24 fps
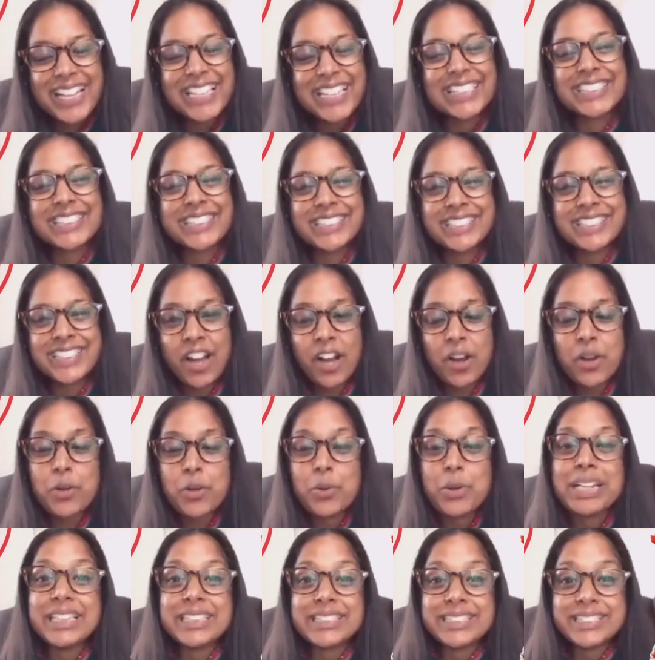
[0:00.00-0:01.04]
so
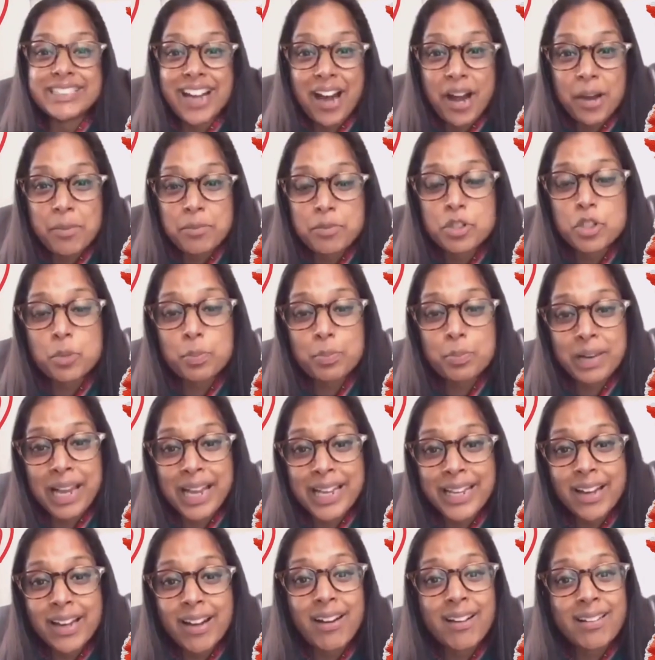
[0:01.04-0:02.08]
it's time to
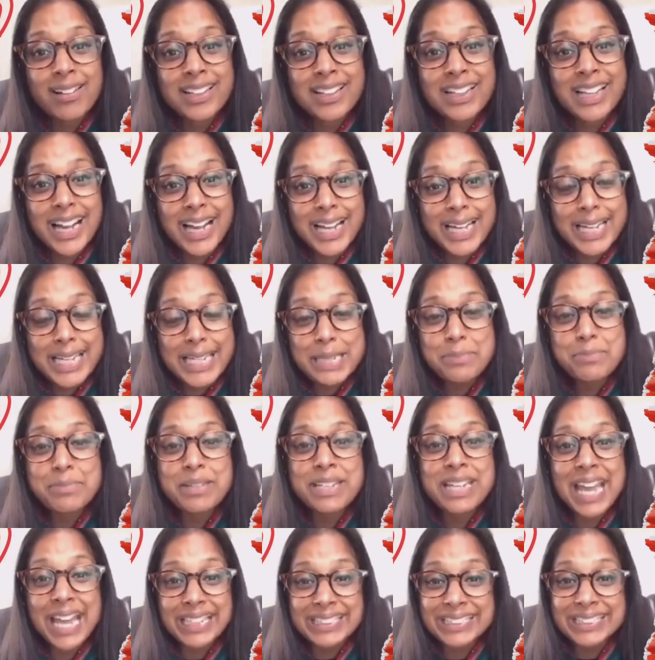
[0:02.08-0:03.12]
play our game
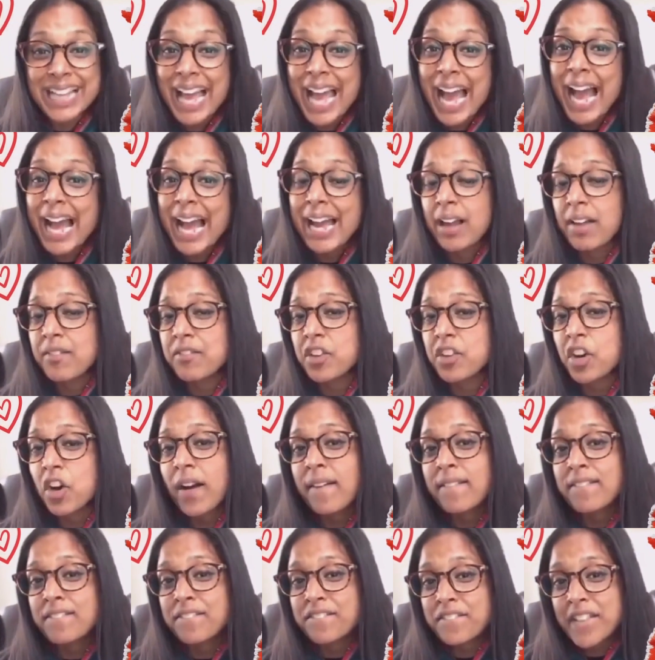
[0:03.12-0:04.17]
next, and I've got
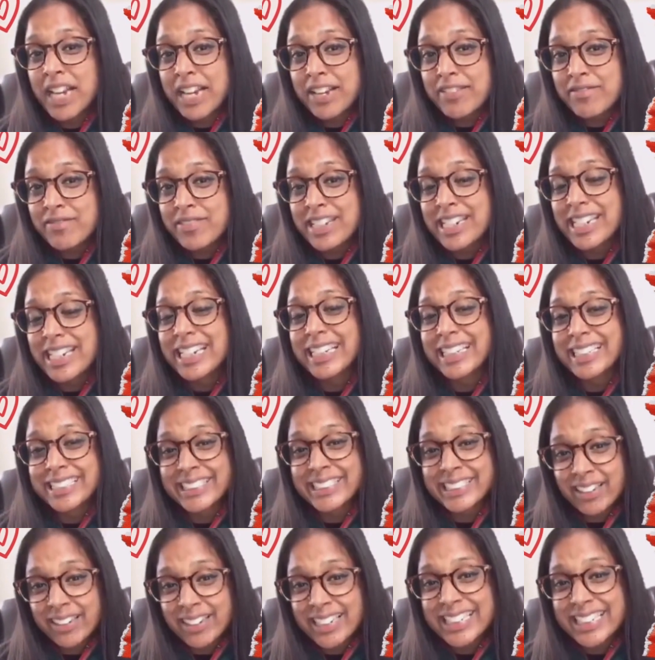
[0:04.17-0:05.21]
a very
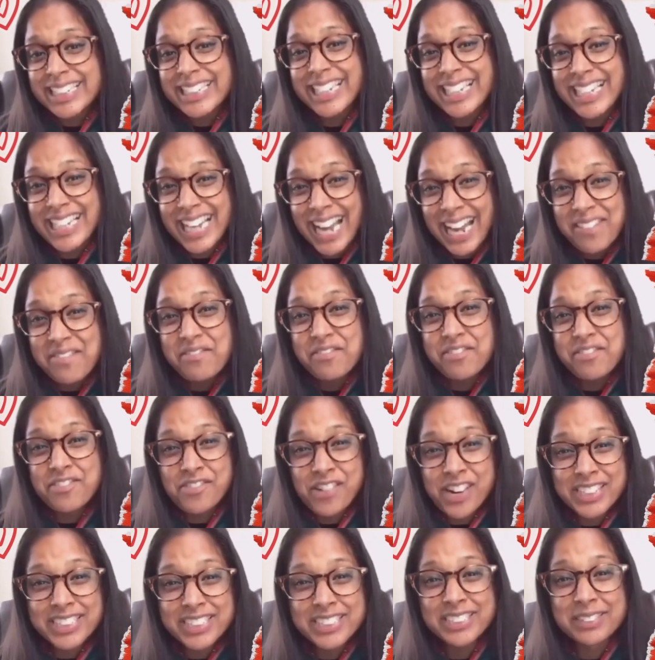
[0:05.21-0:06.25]
exciting game for
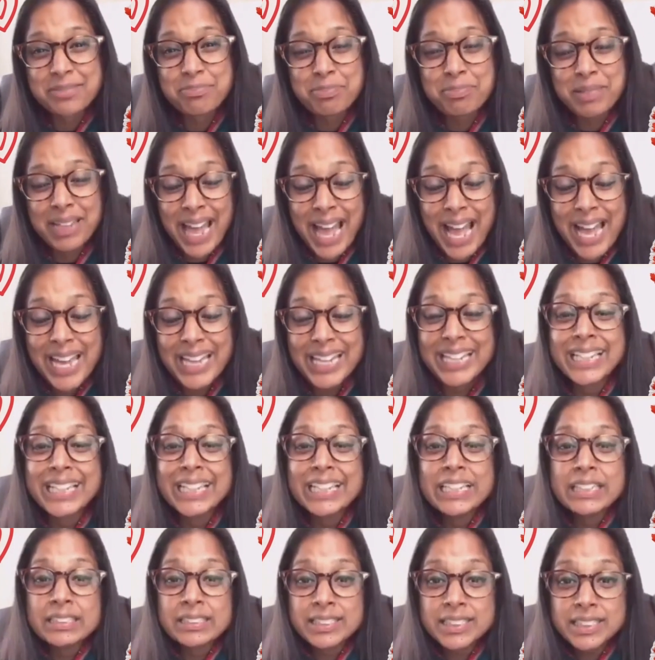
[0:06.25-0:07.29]
us to play.
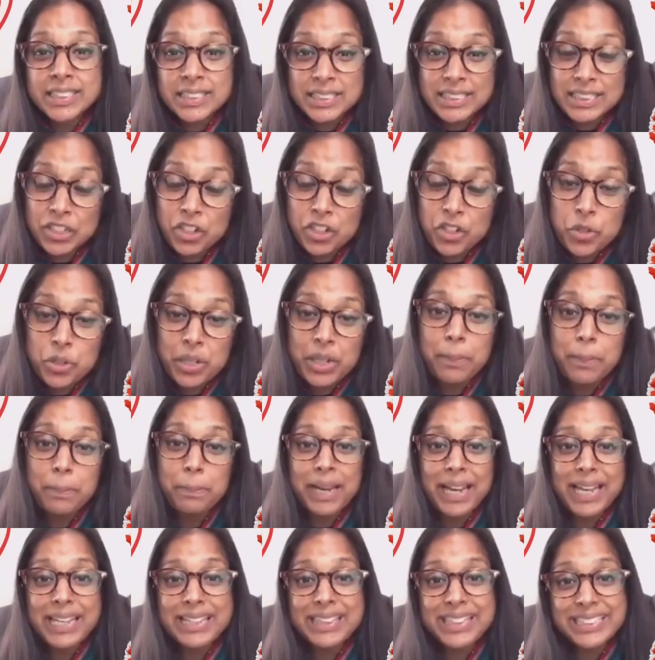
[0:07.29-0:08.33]
You can
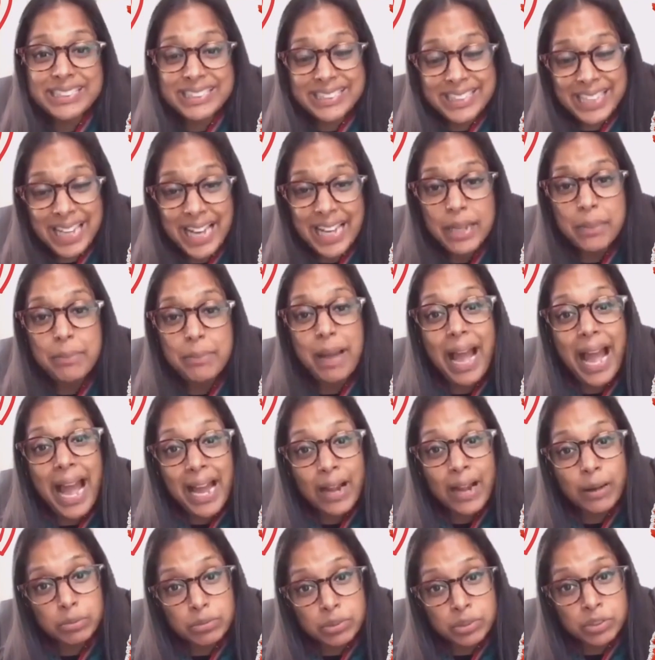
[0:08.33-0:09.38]
play this game
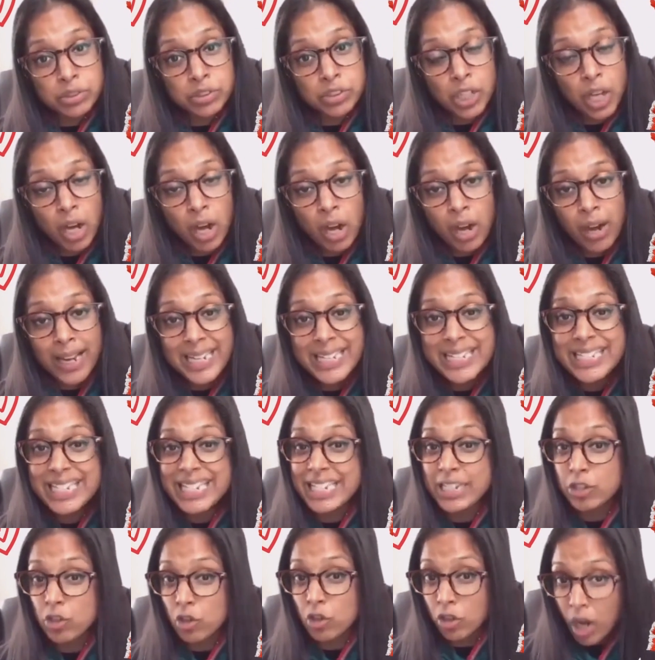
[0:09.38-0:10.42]
outside
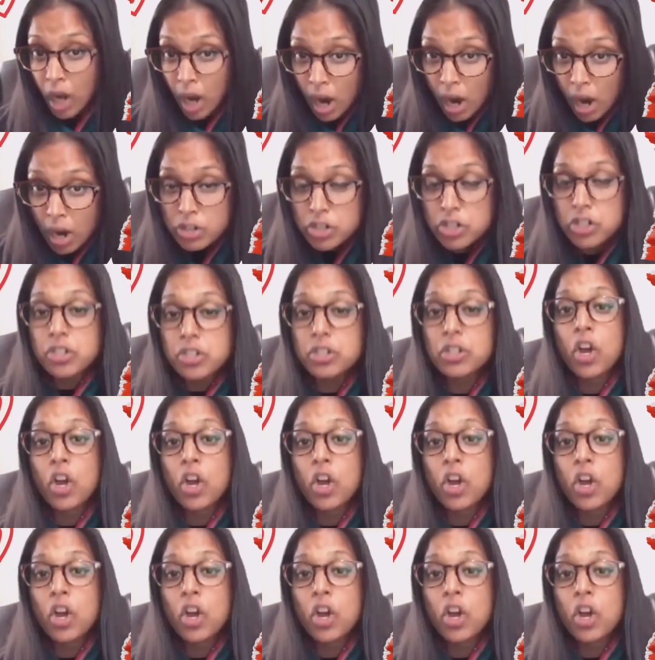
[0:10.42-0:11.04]
in your garden,